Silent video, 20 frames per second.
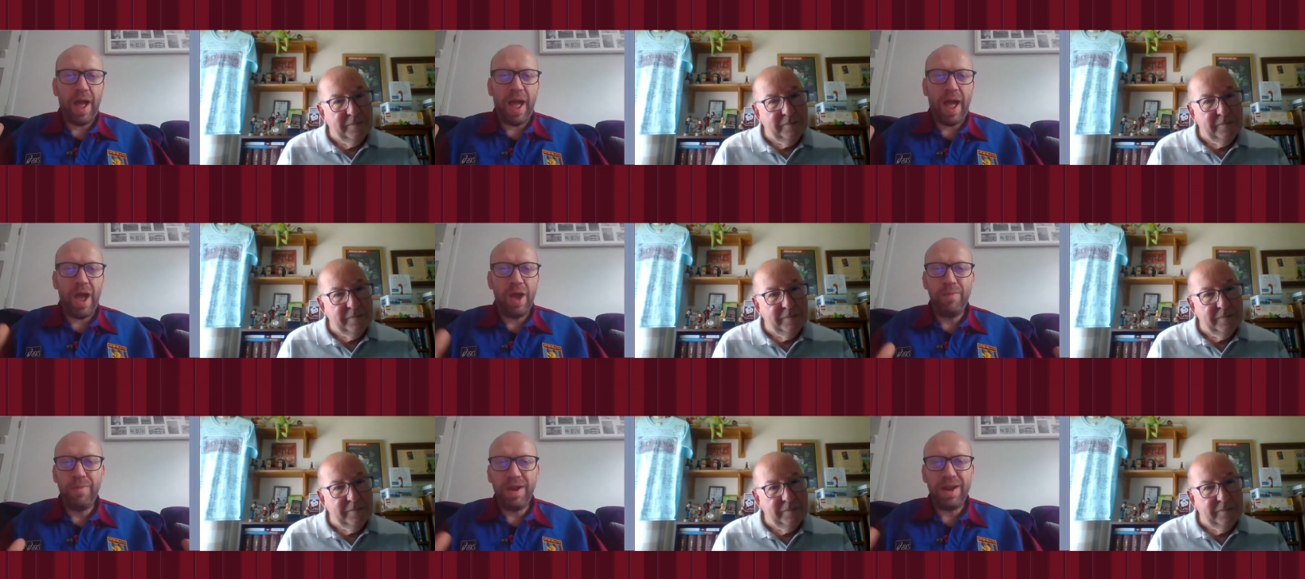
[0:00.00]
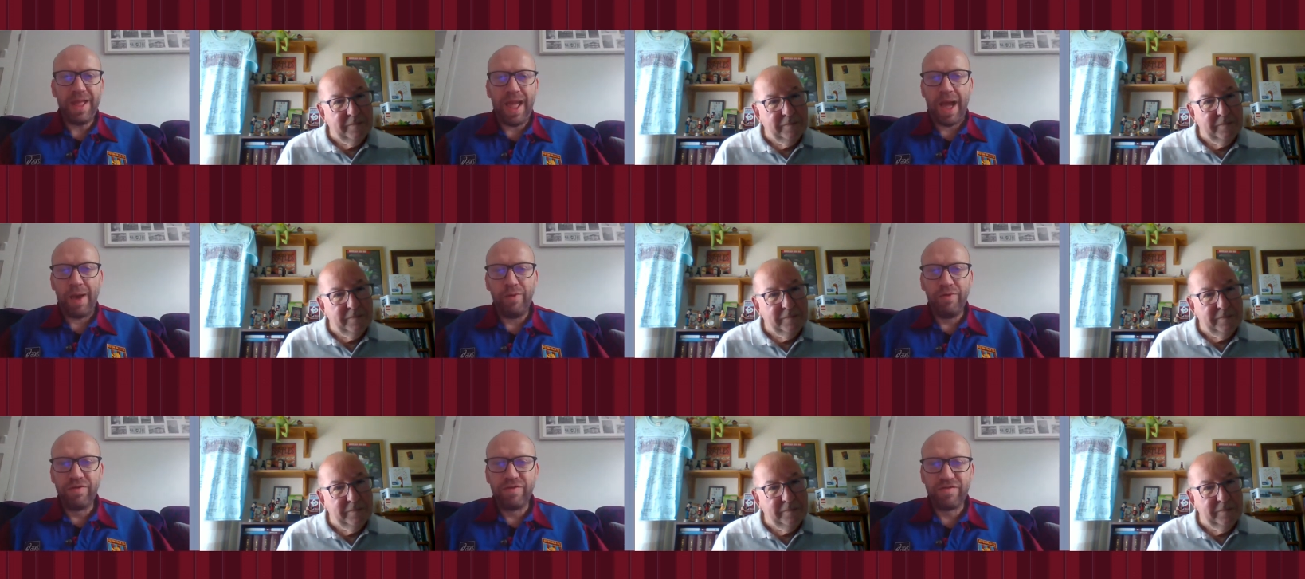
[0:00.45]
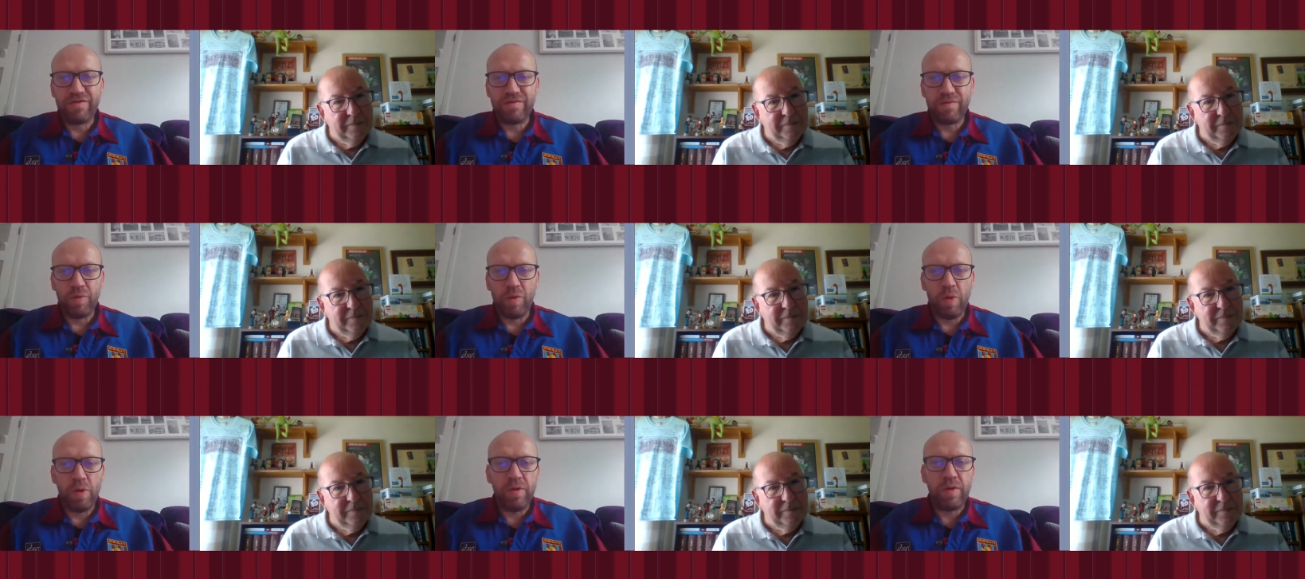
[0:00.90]
Speaker 1: How many
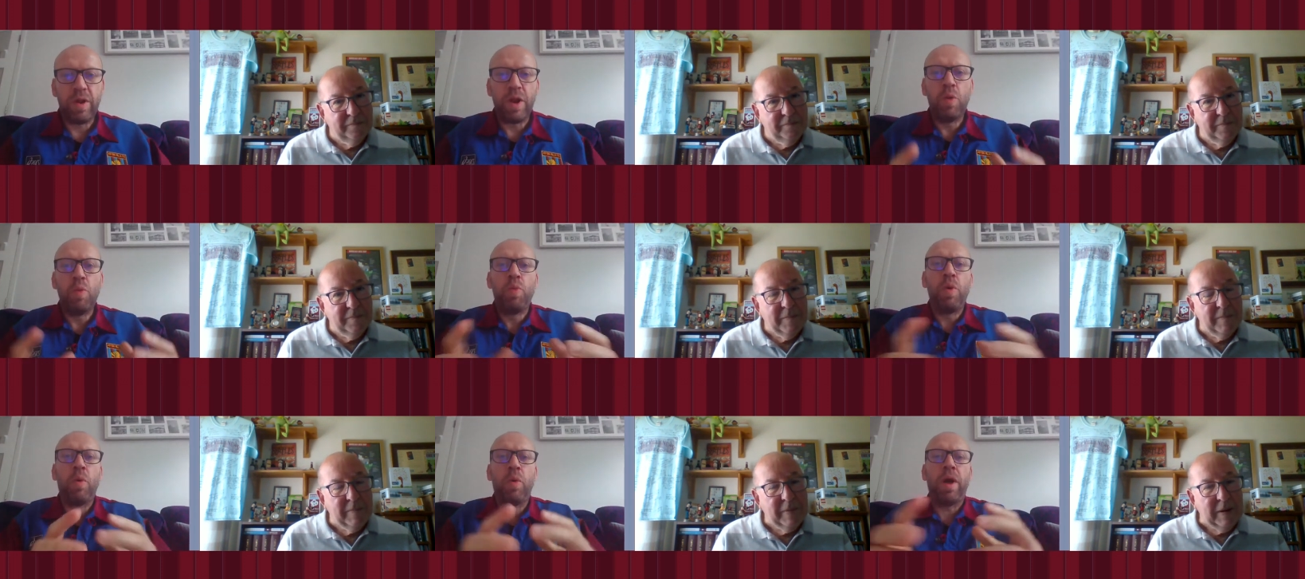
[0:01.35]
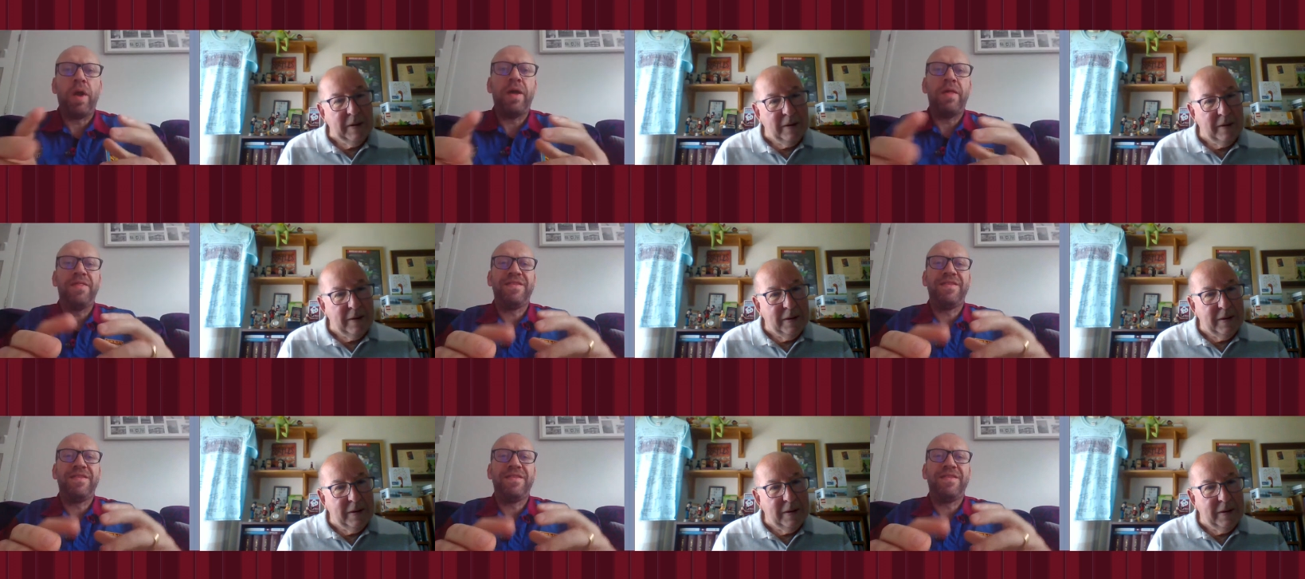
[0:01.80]
hours? you know, what,